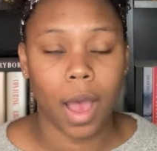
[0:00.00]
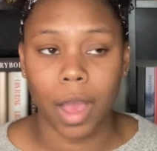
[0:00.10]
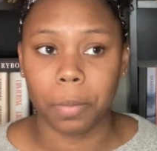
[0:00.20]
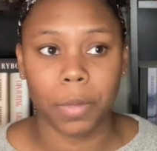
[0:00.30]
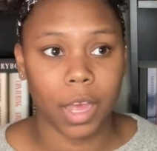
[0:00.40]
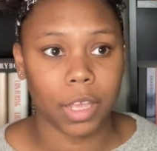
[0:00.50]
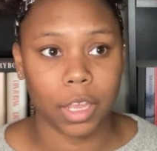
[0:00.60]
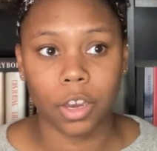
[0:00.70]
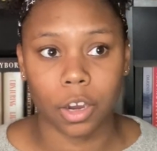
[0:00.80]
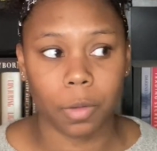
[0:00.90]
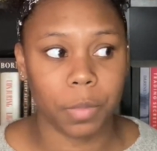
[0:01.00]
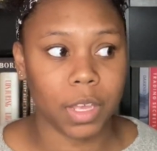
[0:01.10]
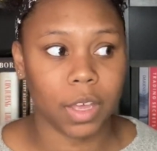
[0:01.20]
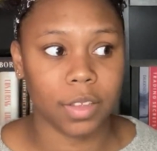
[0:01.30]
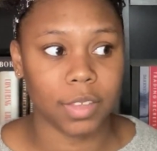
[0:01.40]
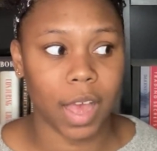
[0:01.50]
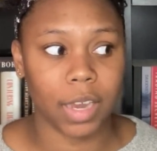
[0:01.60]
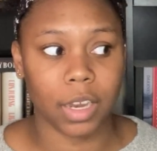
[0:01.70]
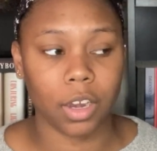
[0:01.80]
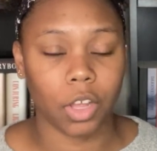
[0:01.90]
I'm not here because I
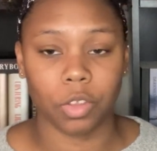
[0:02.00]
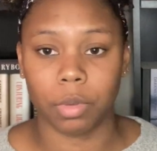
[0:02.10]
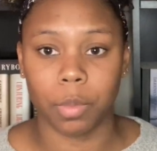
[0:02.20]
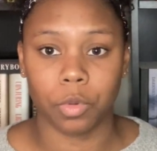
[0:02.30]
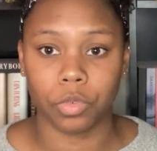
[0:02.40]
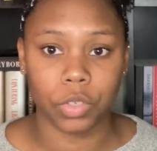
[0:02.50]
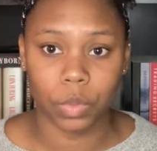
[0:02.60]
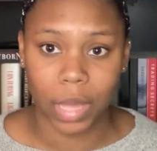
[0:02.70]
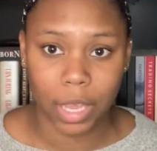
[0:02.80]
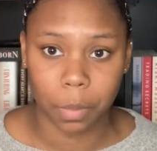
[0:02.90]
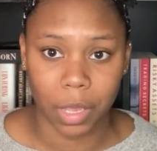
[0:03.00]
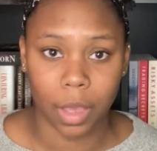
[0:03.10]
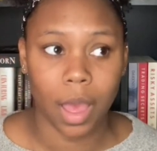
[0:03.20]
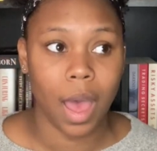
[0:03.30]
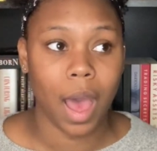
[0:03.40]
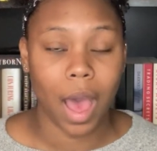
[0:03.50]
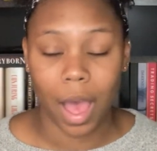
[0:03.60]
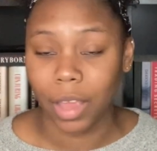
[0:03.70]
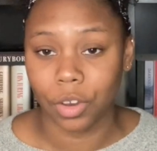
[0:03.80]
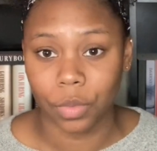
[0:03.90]
need other people to like me.
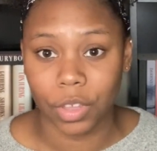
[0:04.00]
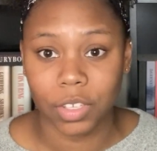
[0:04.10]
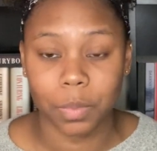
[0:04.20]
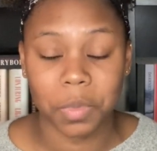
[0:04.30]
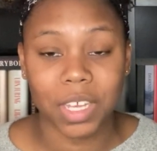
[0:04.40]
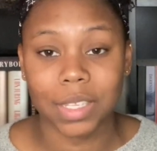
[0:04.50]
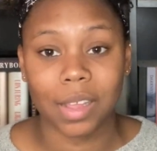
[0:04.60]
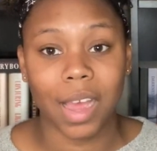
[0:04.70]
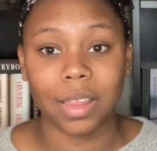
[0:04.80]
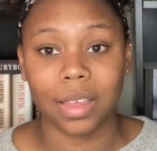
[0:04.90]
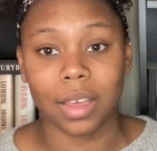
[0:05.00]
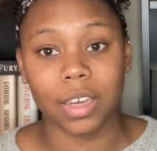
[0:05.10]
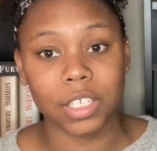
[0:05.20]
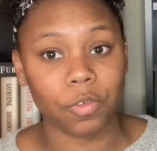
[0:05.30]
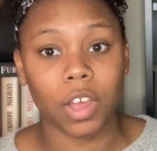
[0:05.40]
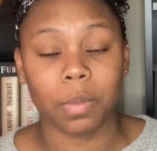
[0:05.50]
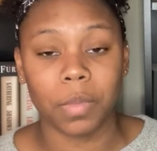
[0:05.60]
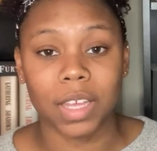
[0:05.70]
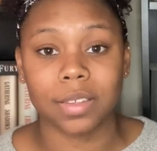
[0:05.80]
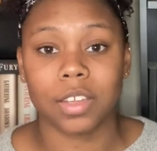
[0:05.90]
I do this because I think it is fun,
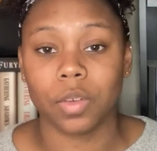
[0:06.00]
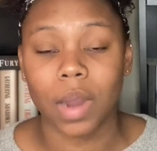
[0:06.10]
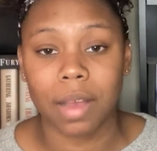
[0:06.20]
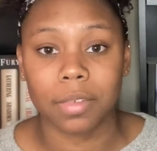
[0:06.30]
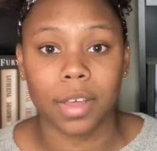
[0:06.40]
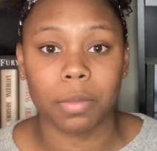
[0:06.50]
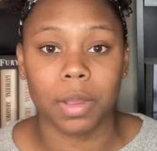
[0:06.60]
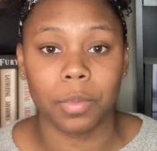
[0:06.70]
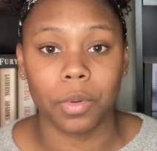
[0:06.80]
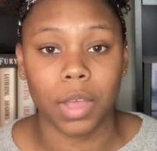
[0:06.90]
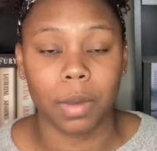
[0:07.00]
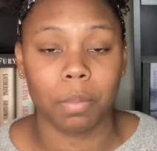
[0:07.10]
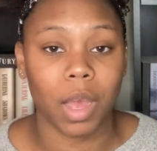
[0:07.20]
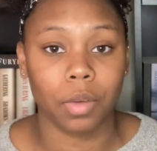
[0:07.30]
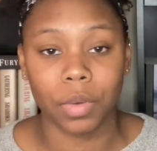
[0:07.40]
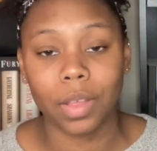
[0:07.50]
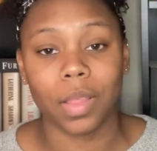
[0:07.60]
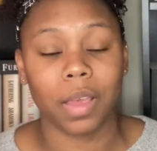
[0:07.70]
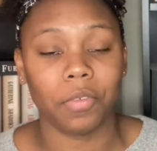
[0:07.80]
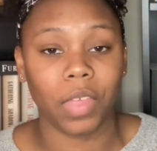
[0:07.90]
because I don't have a lot of people in my real
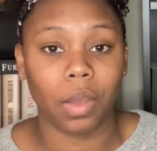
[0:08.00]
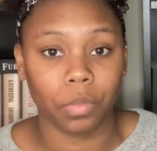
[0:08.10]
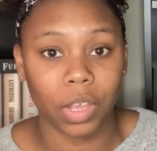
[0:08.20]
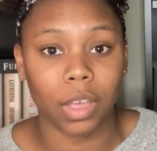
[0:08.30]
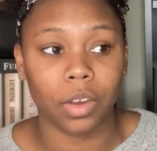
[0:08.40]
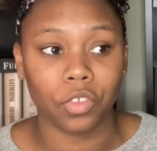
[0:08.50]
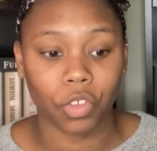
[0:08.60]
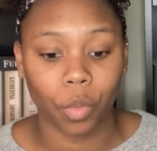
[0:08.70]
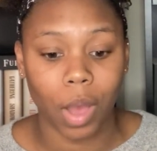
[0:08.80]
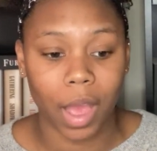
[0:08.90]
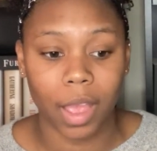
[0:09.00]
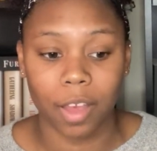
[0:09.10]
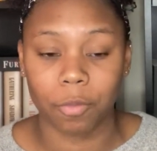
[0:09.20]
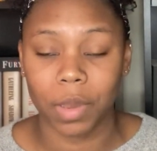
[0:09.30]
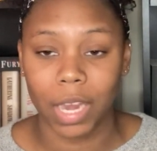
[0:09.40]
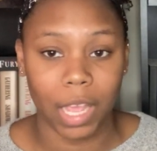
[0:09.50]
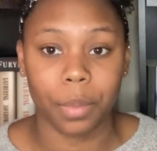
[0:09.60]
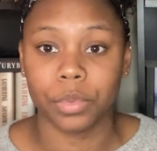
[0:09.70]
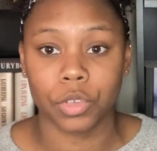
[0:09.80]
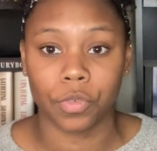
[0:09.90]
life that read. So I have been
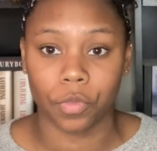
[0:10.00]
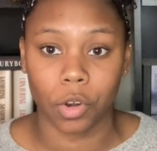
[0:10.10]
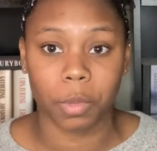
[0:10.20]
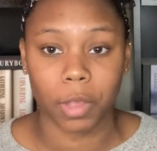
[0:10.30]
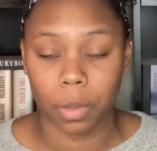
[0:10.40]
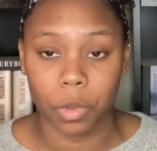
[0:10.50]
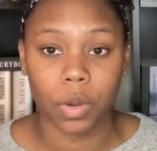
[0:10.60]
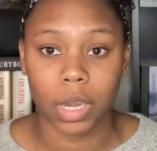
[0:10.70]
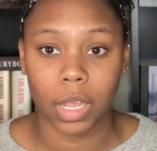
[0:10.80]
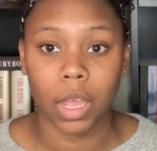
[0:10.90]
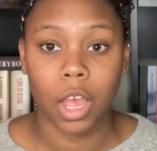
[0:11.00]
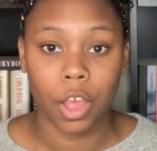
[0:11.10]
able to form a community